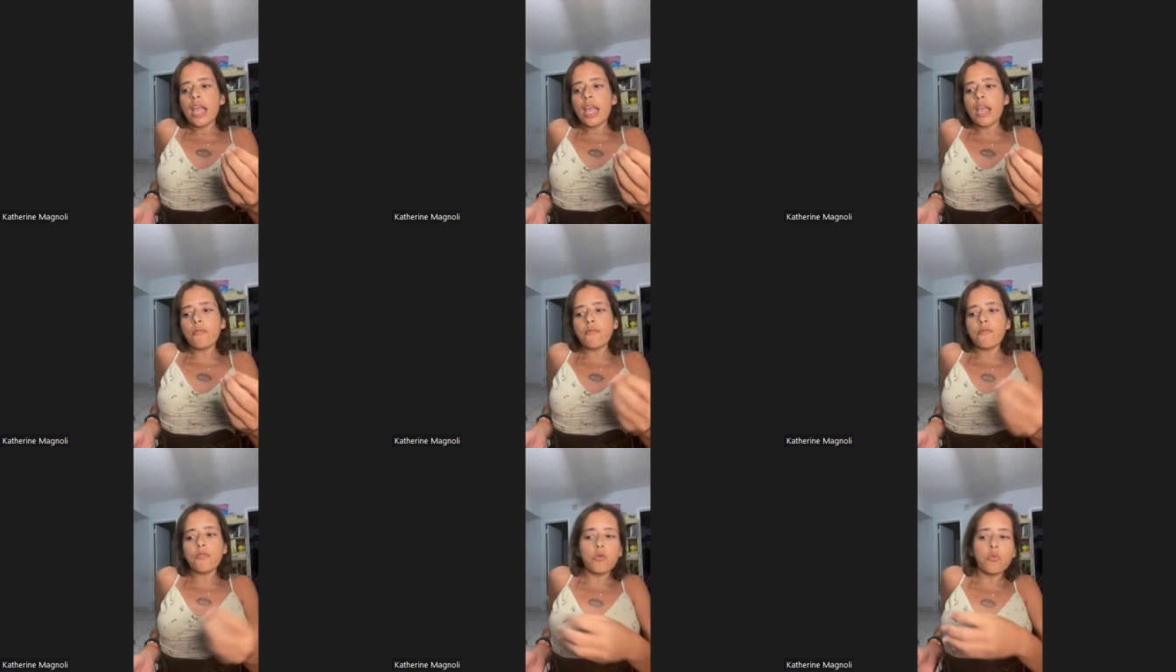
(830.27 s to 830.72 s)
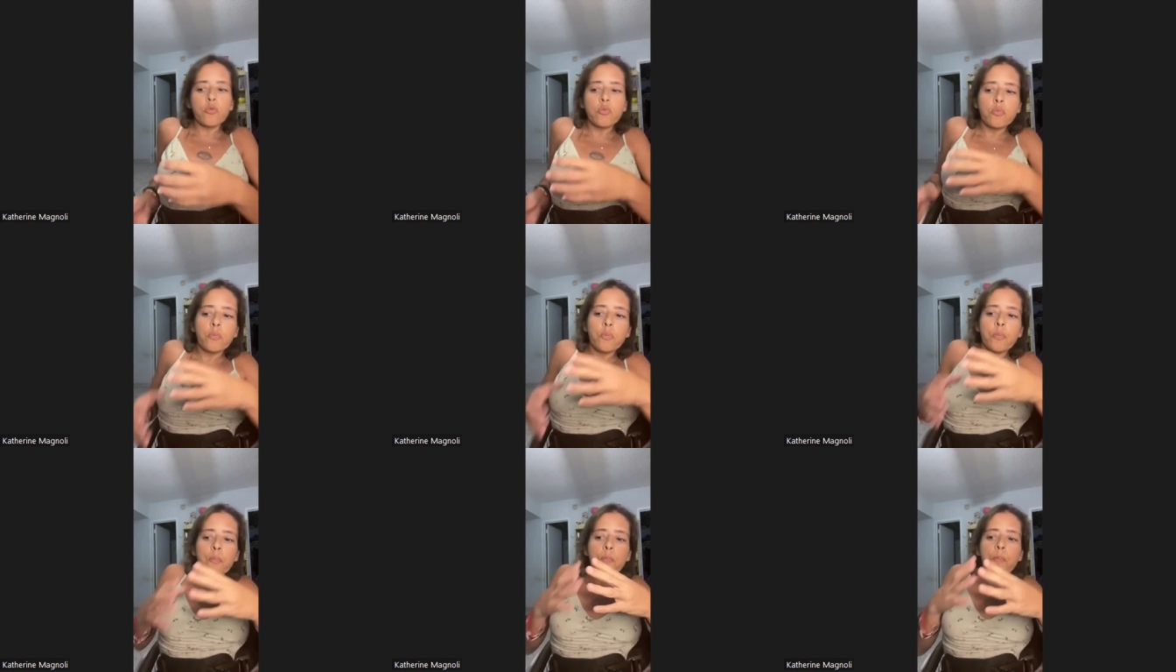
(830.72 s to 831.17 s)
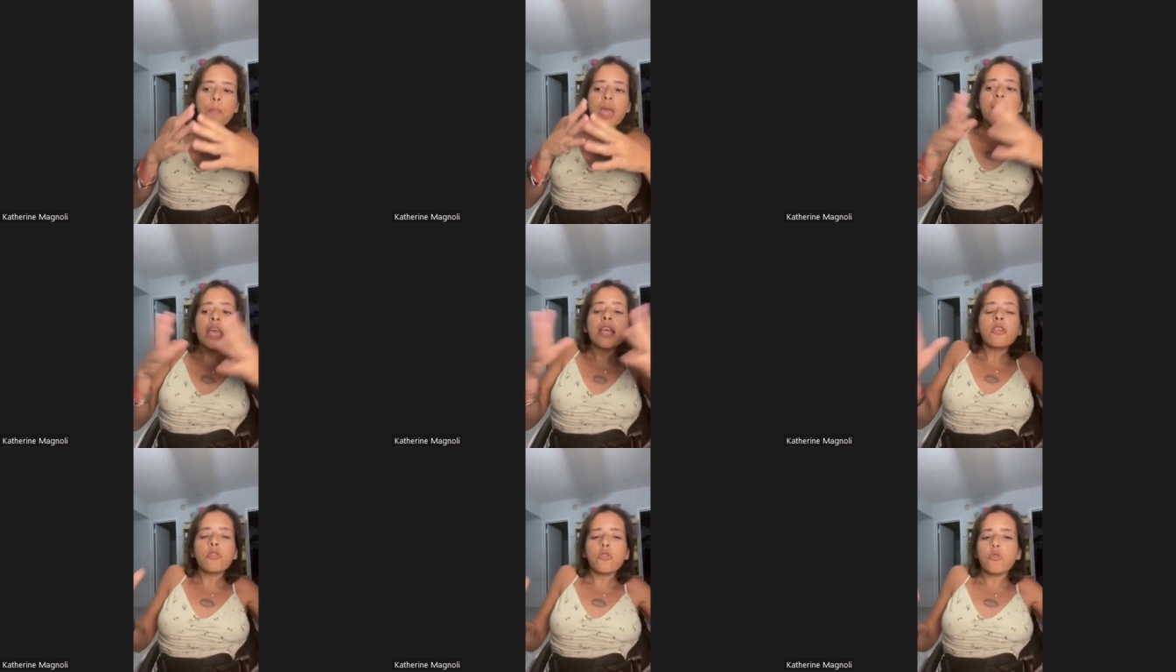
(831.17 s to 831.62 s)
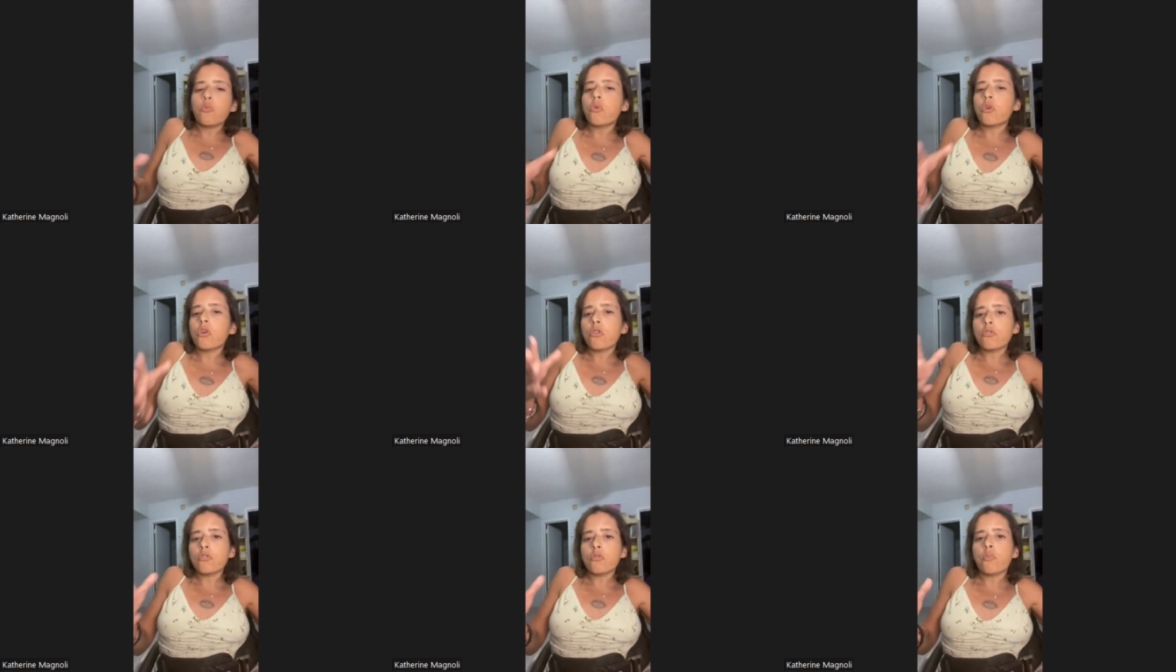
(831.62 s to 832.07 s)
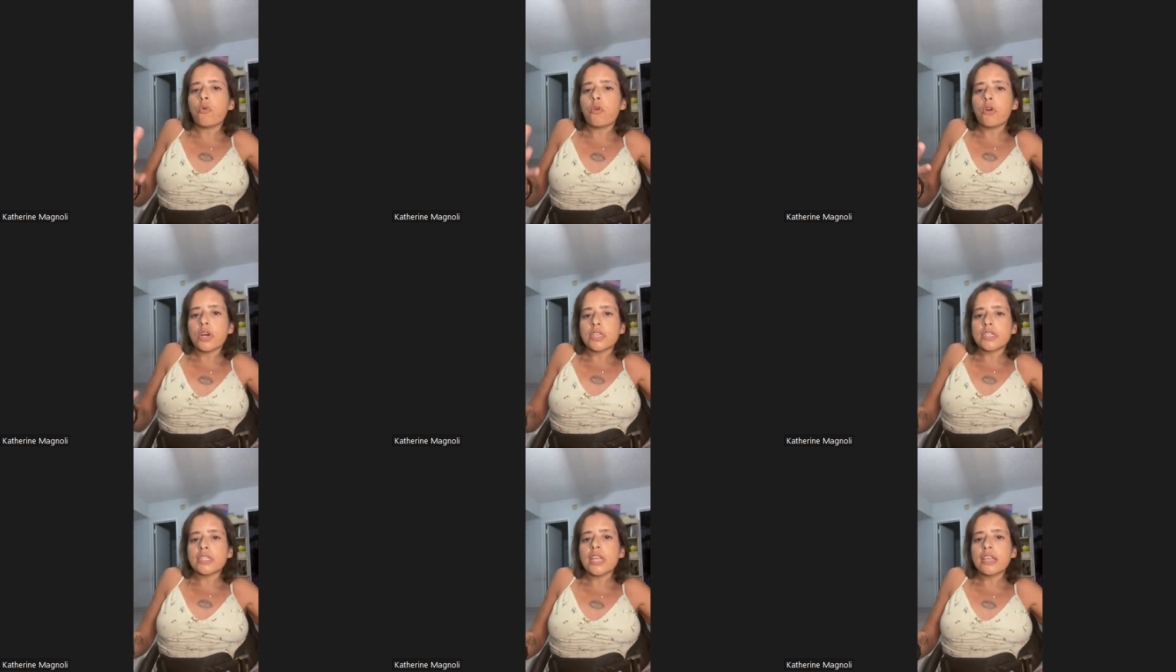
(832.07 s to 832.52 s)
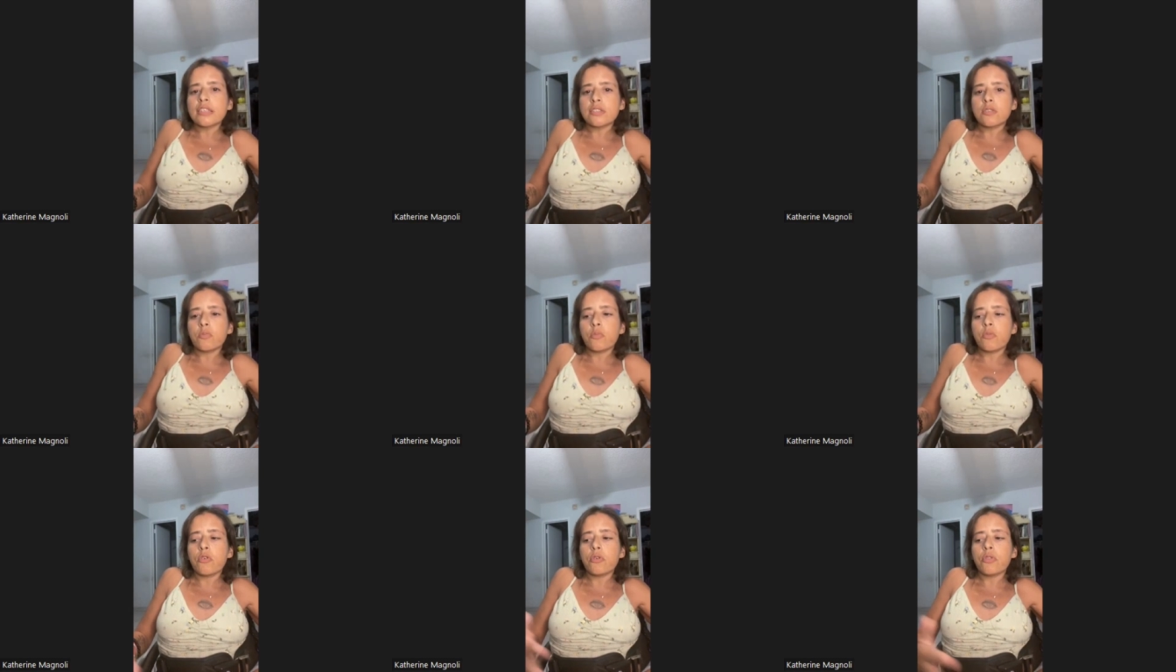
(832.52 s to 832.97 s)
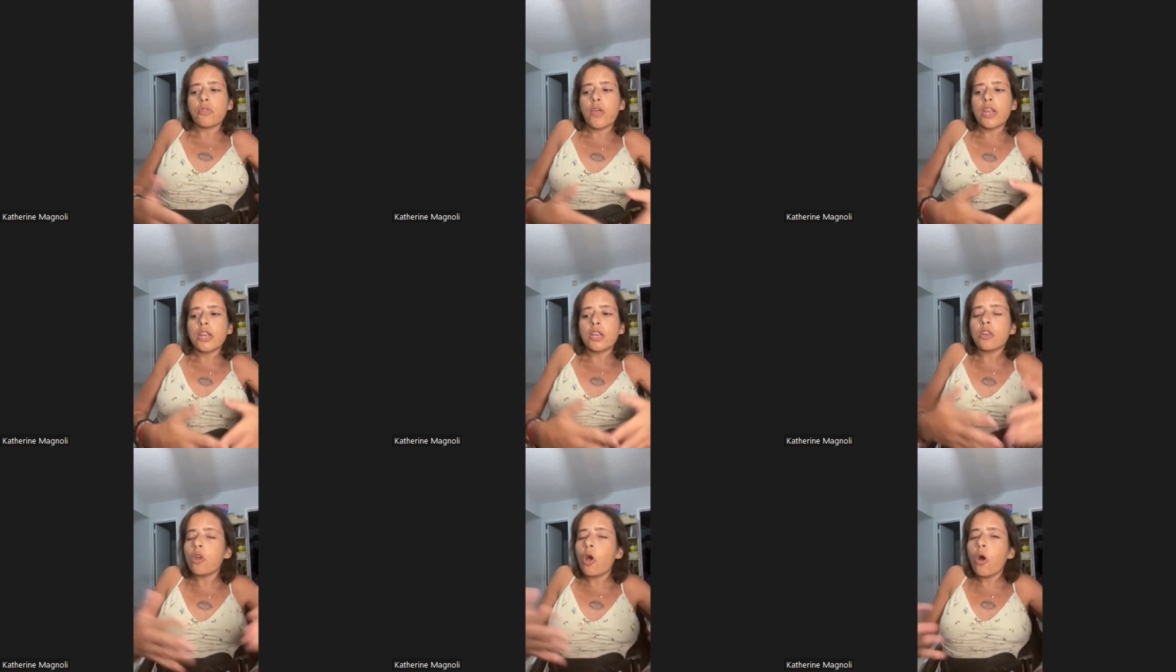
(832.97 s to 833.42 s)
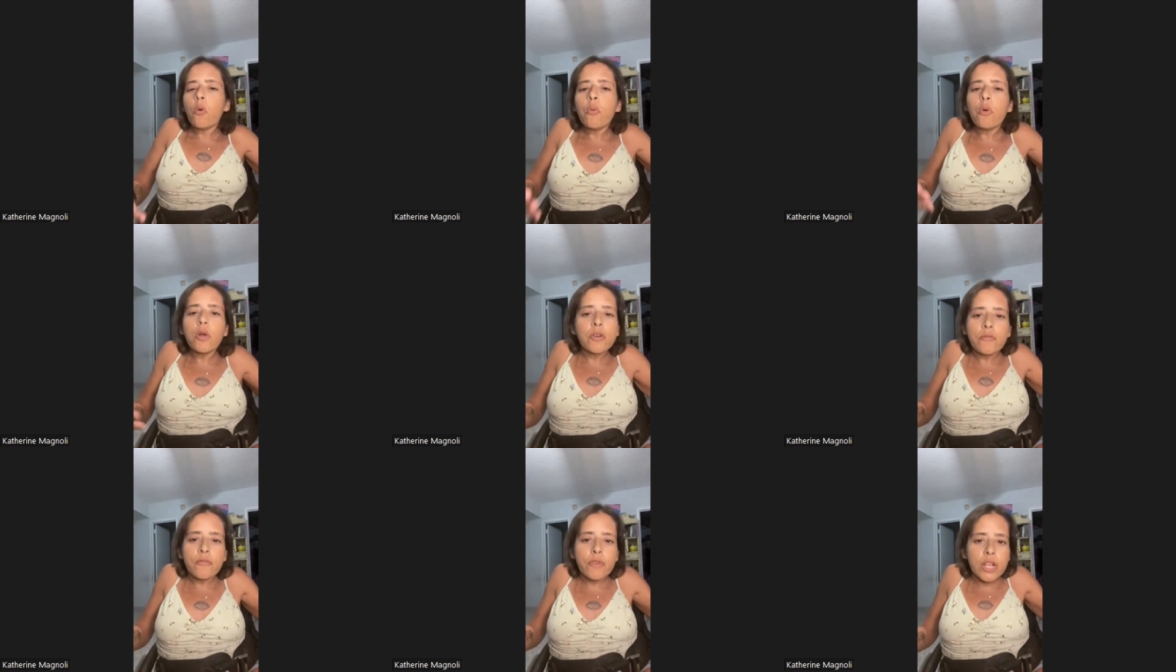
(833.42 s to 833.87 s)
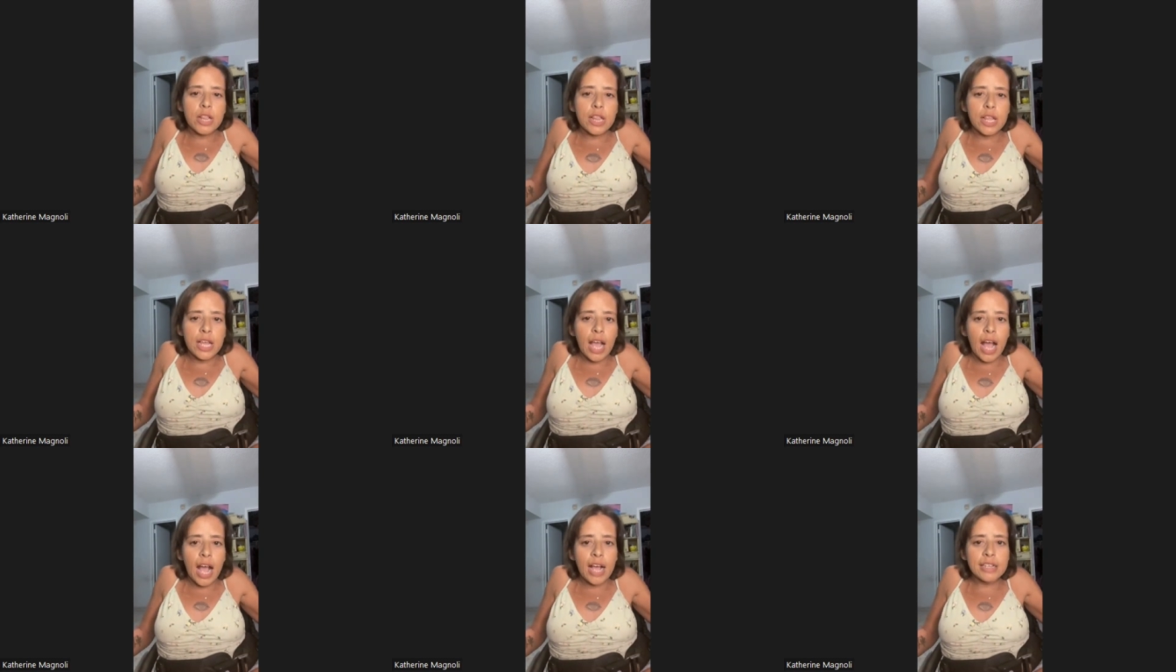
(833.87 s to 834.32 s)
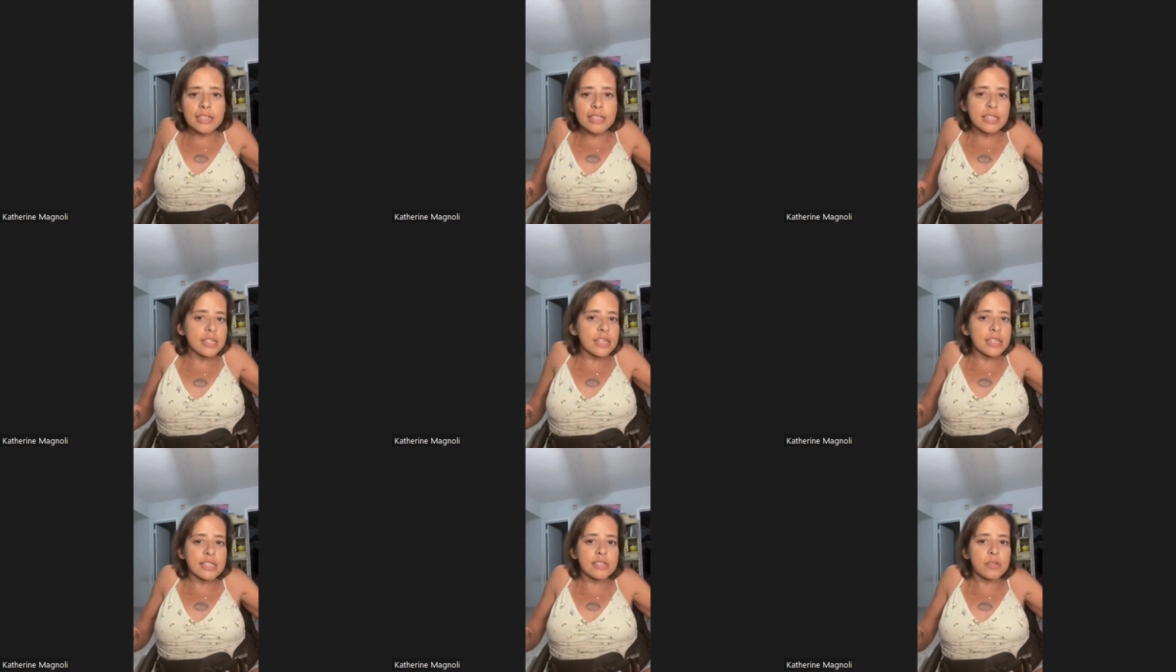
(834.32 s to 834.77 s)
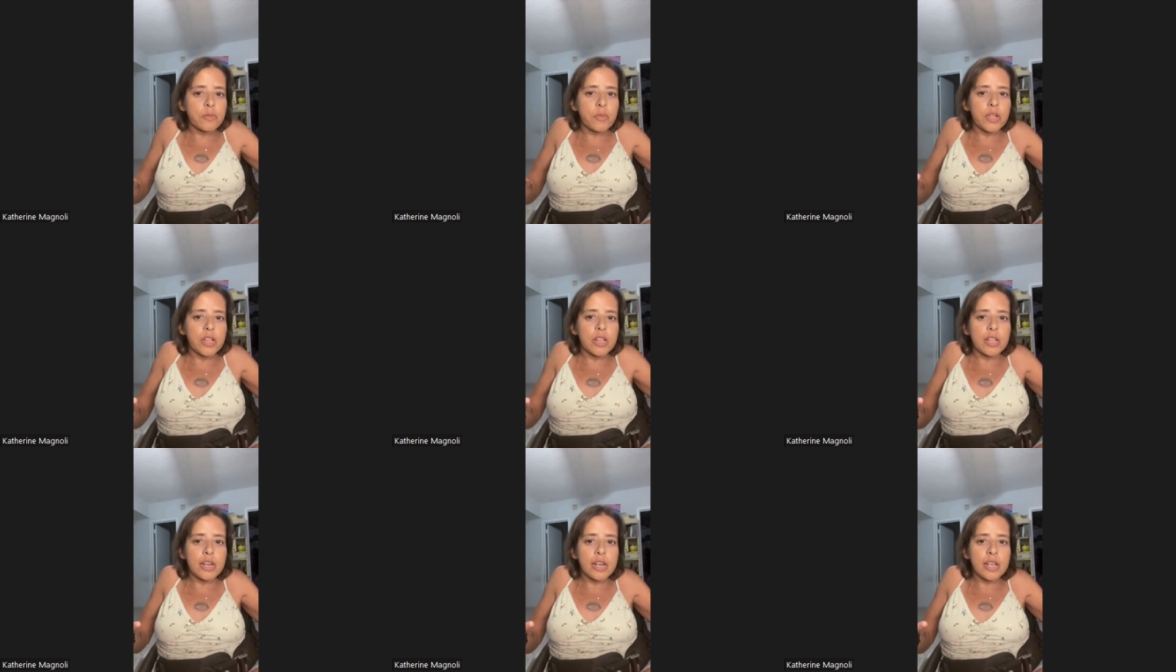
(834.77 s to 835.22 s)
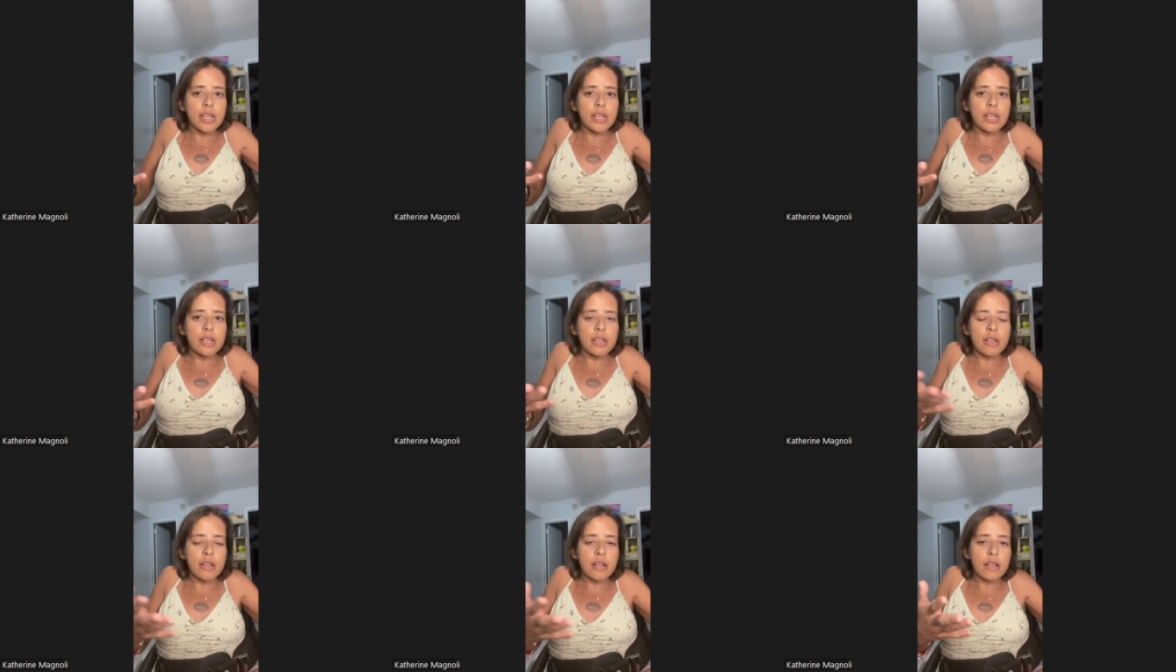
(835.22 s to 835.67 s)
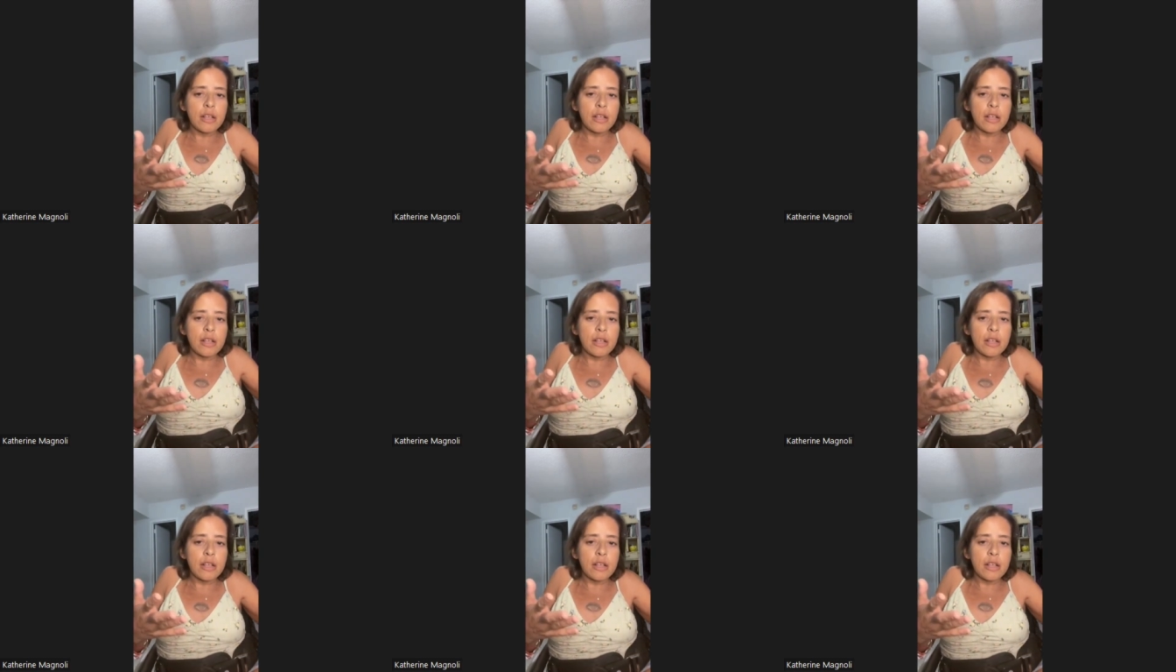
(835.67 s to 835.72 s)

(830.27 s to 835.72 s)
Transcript: if you make the world more accessible, then no one really has a disability.